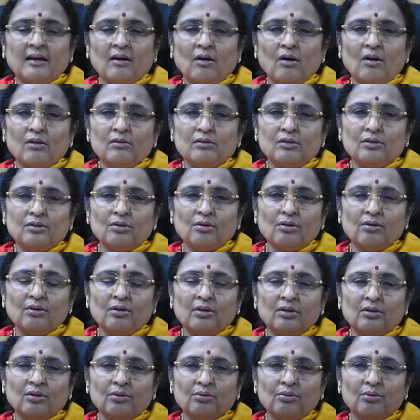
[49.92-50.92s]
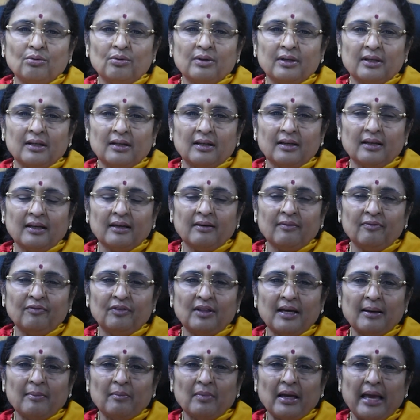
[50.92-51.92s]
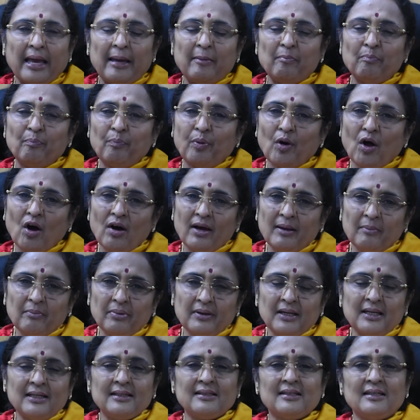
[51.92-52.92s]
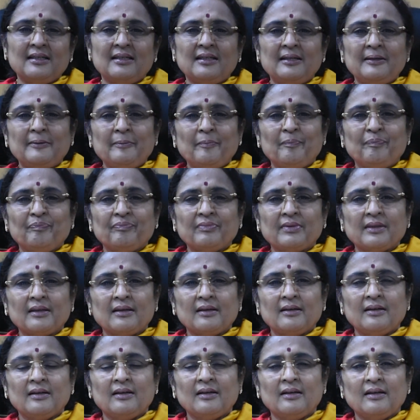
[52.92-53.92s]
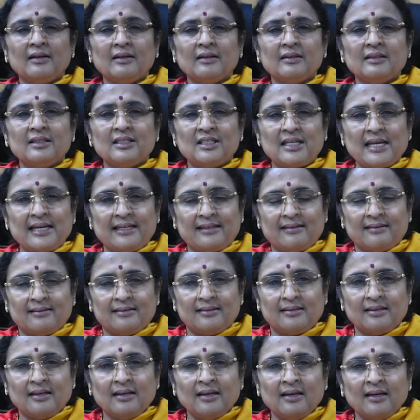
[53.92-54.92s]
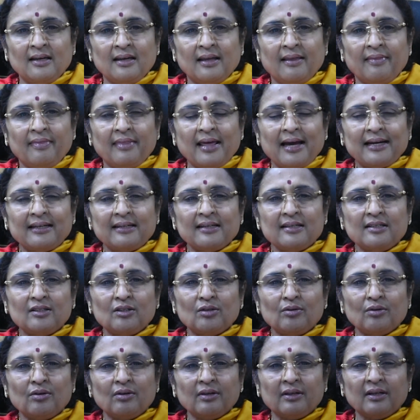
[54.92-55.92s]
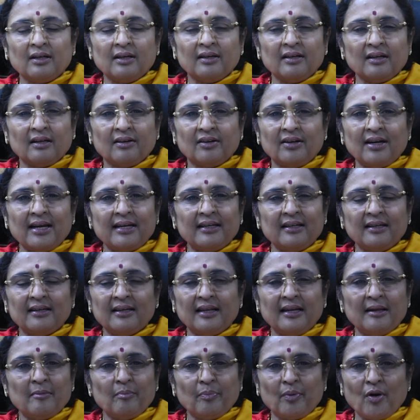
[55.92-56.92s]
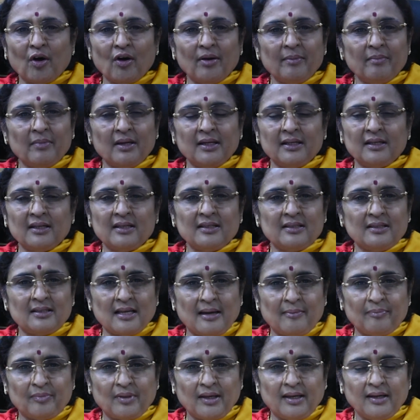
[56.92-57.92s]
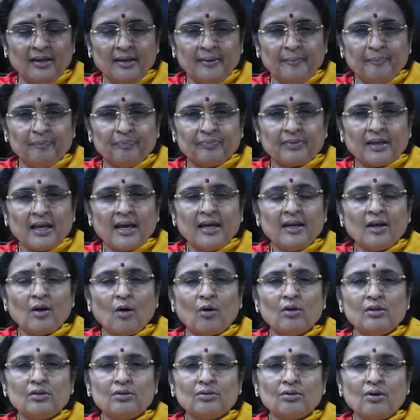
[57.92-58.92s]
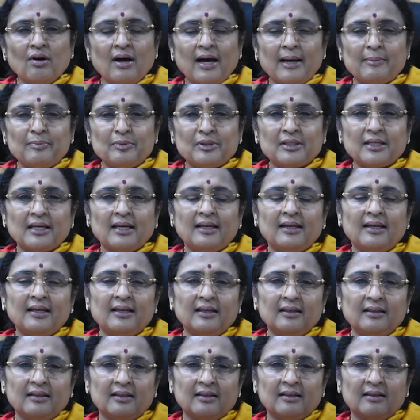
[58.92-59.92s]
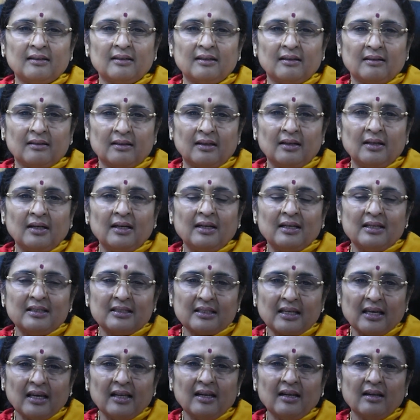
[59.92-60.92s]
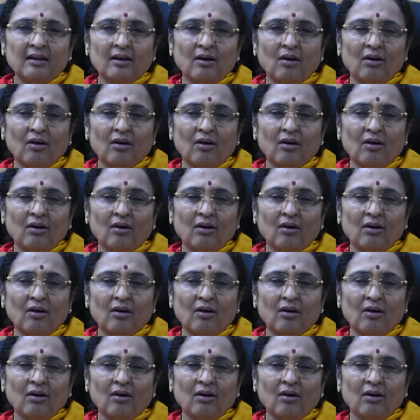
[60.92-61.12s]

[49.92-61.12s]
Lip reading: also to give them employability status. That is, you know, creating an employment is something, and also upskilling the skill